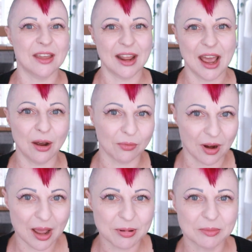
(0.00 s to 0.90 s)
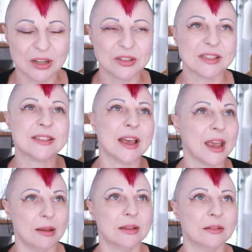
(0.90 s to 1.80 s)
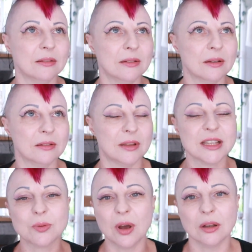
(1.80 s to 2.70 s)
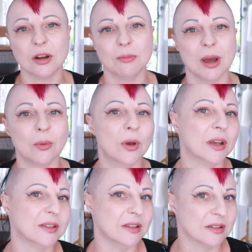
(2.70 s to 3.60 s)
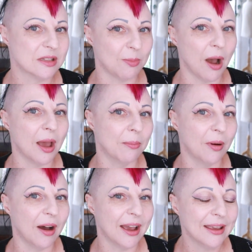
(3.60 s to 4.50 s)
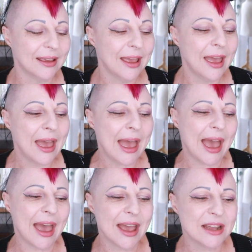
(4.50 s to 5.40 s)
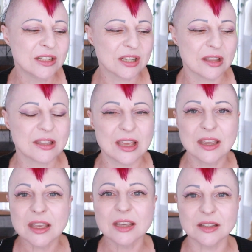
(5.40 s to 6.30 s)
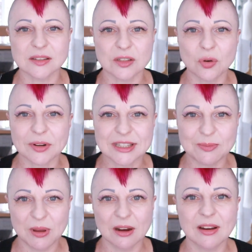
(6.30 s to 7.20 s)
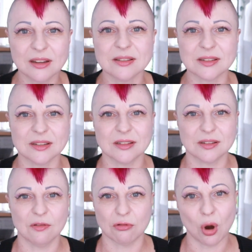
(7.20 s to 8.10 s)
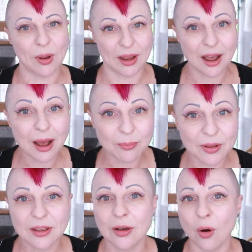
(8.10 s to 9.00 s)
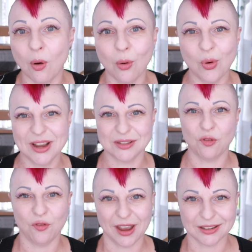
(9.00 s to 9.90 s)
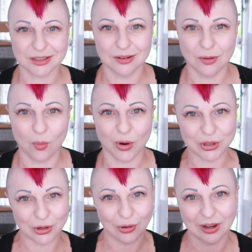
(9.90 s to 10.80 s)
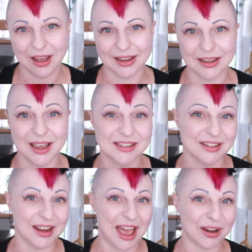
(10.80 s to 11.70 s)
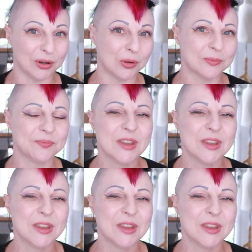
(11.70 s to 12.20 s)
that outright, but I'm going to say that's what a lot of my work is inspired by. And the thing is, your experiences growing up always affect what you're like as an adult.